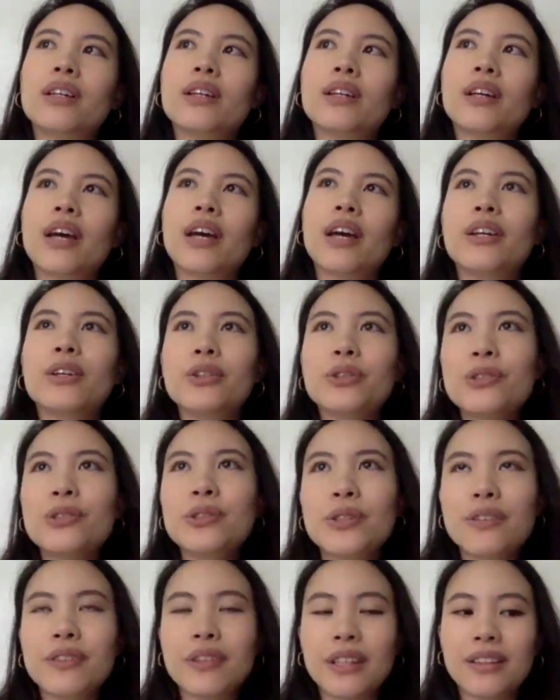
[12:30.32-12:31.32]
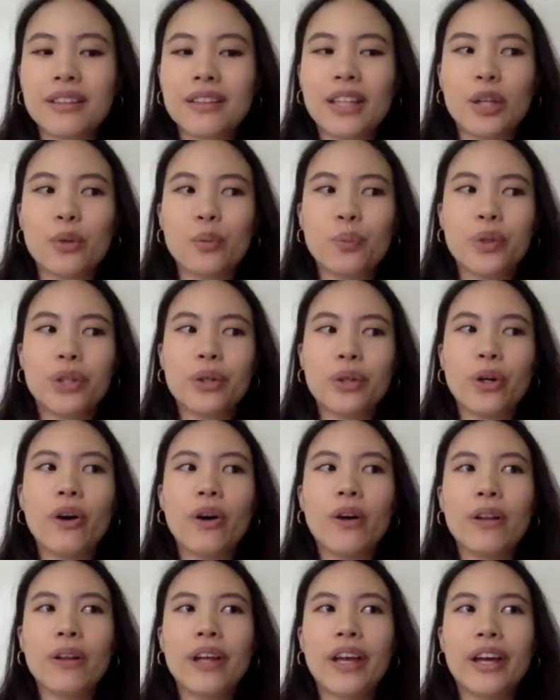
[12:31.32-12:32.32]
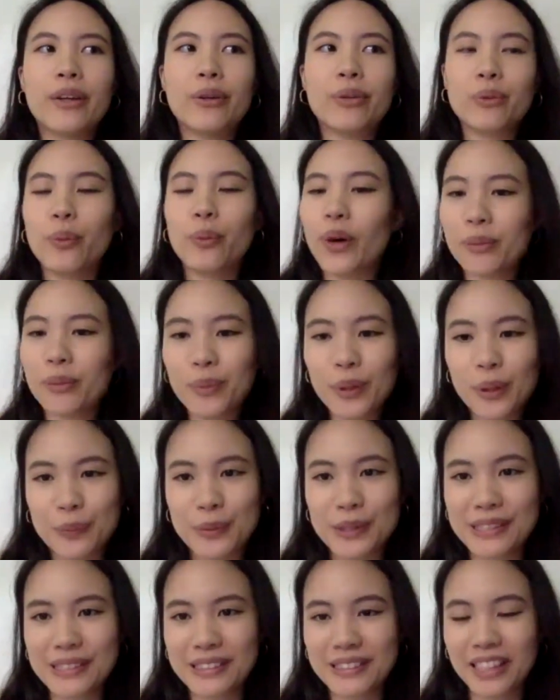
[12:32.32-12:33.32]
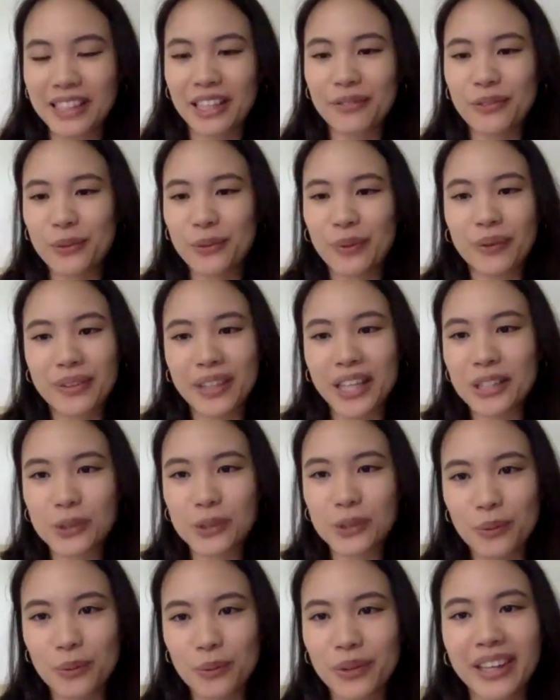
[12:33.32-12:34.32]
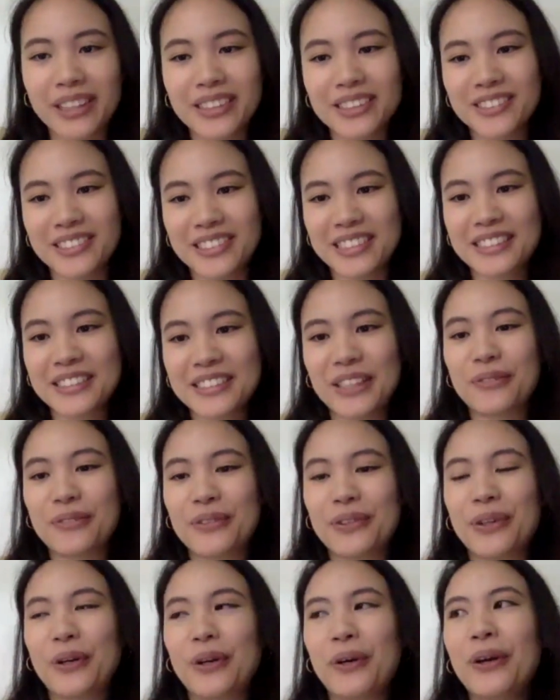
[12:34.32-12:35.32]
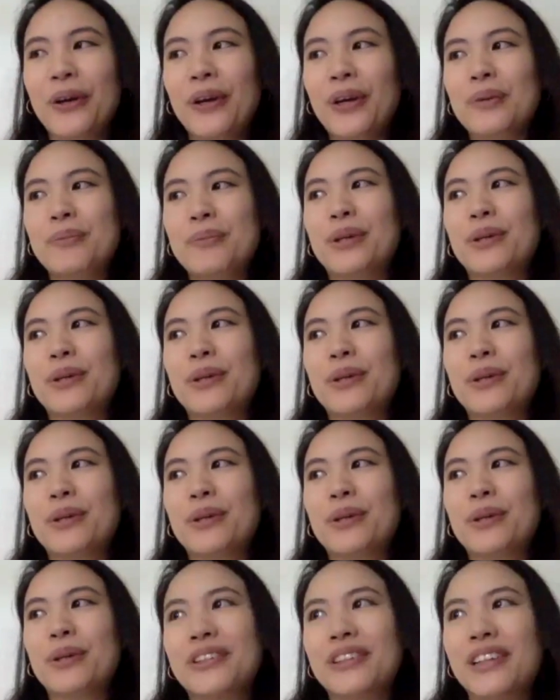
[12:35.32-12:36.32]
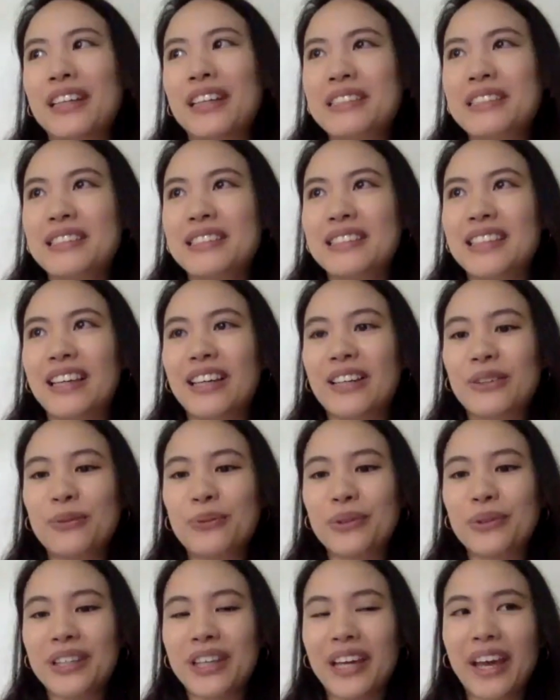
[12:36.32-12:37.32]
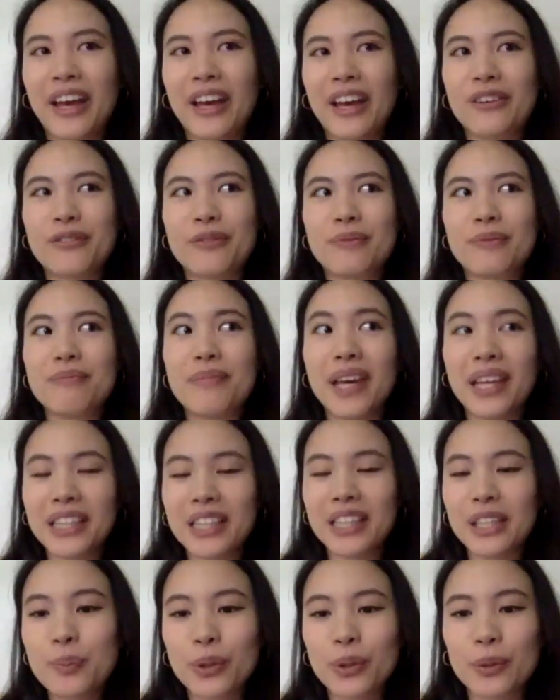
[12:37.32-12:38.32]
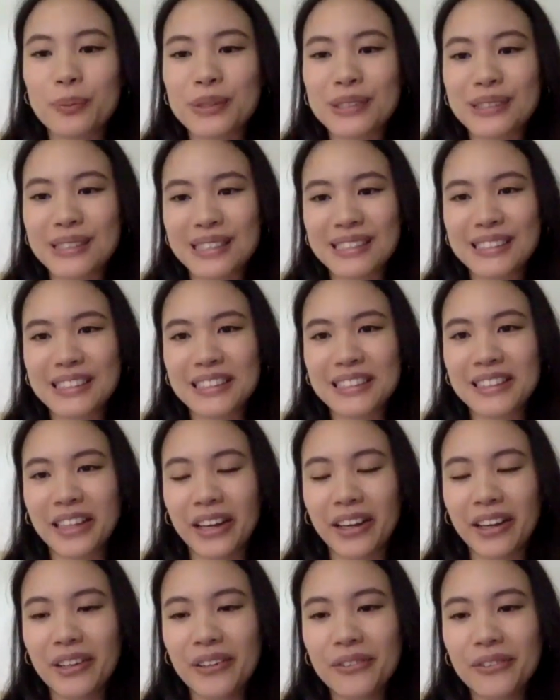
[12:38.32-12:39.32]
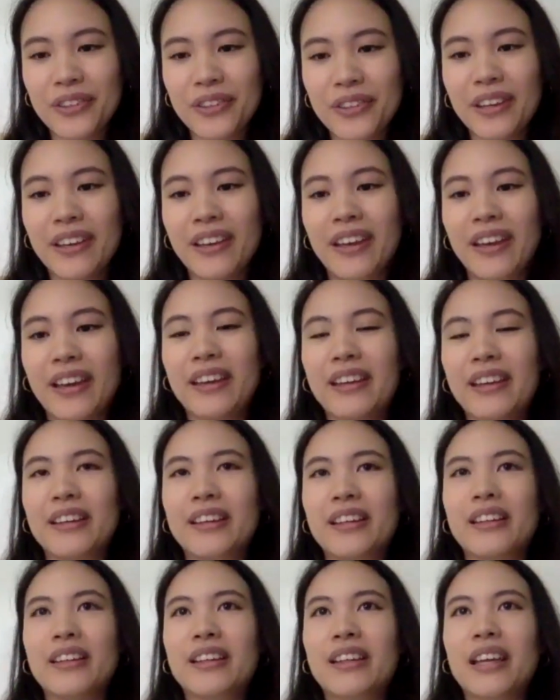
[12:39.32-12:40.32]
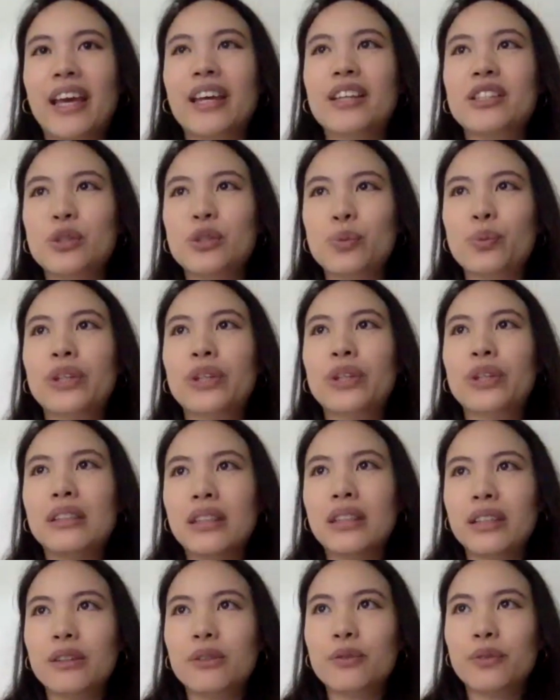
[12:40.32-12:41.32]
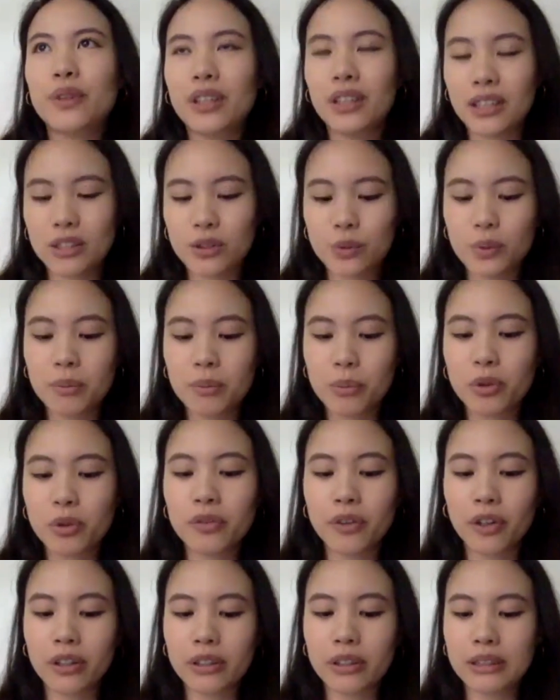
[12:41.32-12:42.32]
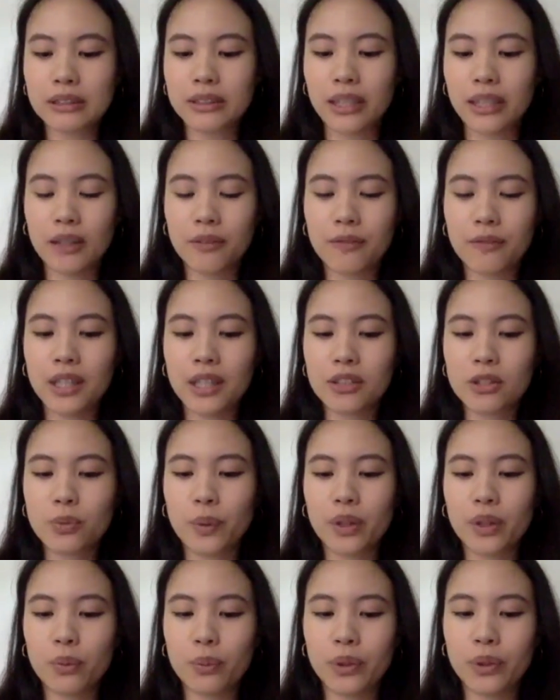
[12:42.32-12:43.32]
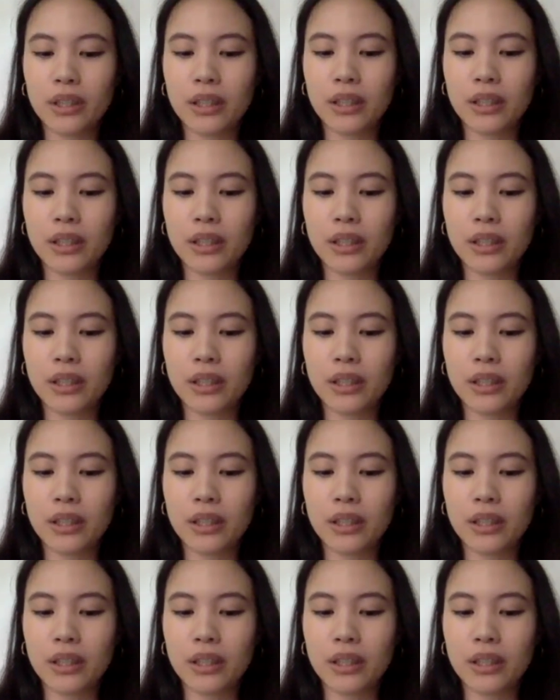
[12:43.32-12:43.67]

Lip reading: I used to think that we all had one purpose in life and that's what we had to discover. But what I realized is that we have many purposes in life. And as we live and as we move on in life, that's when we